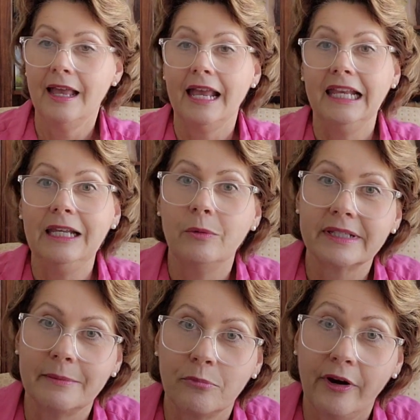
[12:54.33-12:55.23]
He was
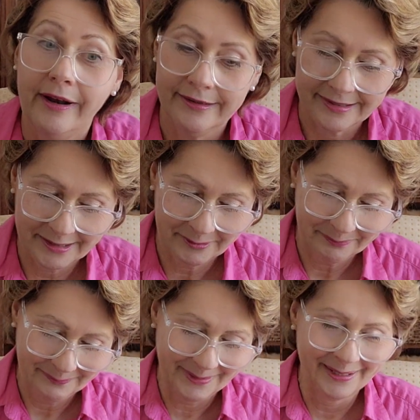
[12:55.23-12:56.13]
impressed.
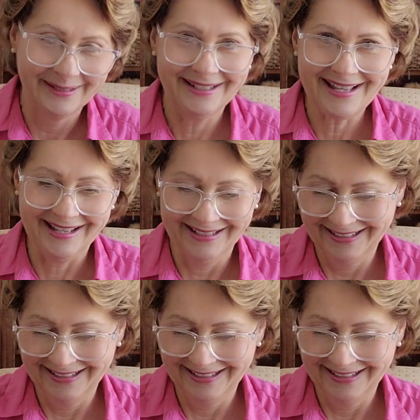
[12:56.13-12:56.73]
Ah!